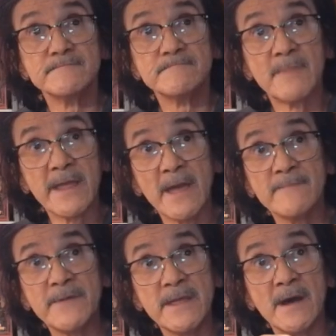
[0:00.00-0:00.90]
my
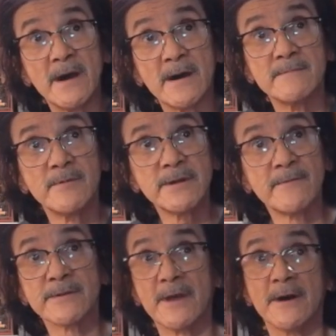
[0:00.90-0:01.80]
heavy
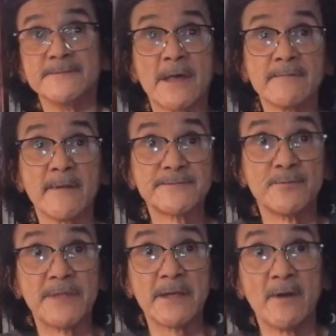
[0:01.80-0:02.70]
whatever guns. I'm not sure
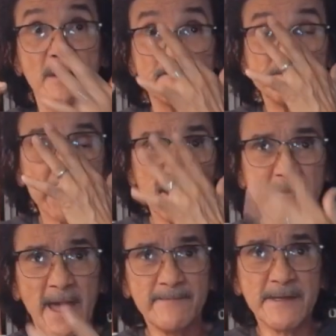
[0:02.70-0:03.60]
what they call them.
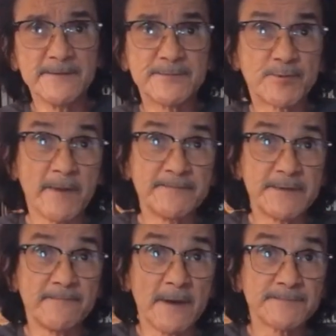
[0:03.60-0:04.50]
Heavy infantry.
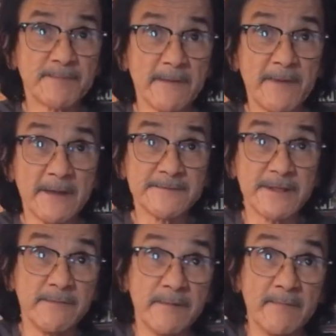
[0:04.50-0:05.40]
If I was playing fantasy,
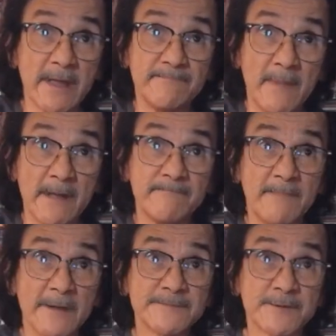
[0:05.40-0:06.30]
it'd be my
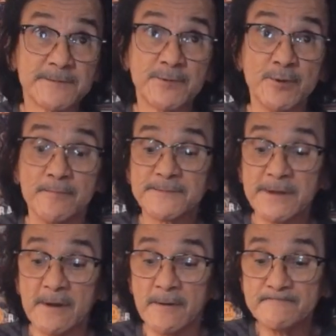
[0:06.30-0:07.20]
monsters troops. You
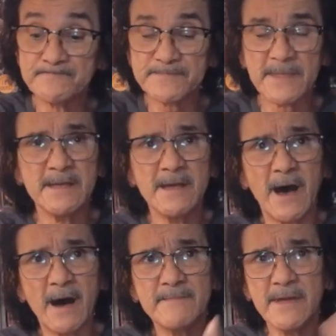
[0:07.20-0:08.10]
know.
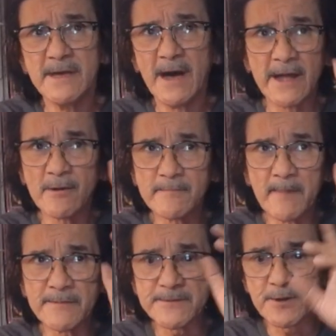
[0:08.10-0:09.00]
I don't
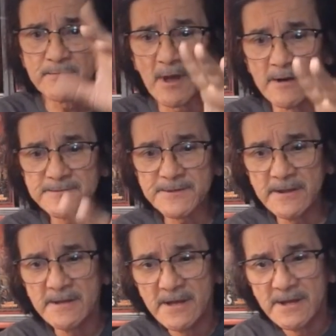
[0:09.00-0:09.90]
remember the
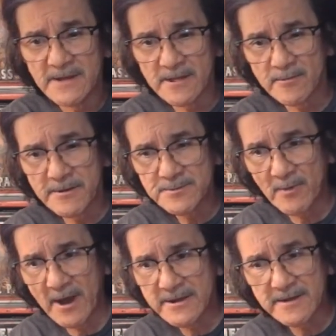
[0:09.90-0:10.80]
terminology. Now the reason
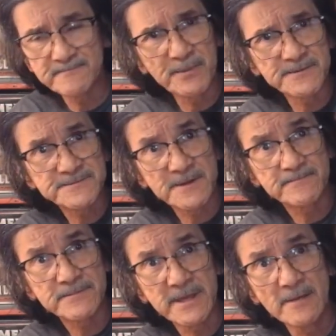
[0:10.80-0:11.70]
why I didn't put this stuff
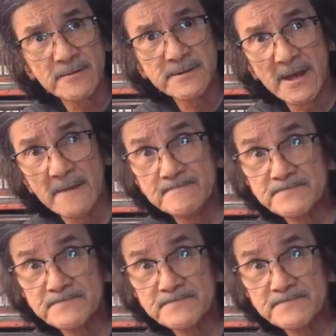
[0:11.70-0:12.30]
together yet,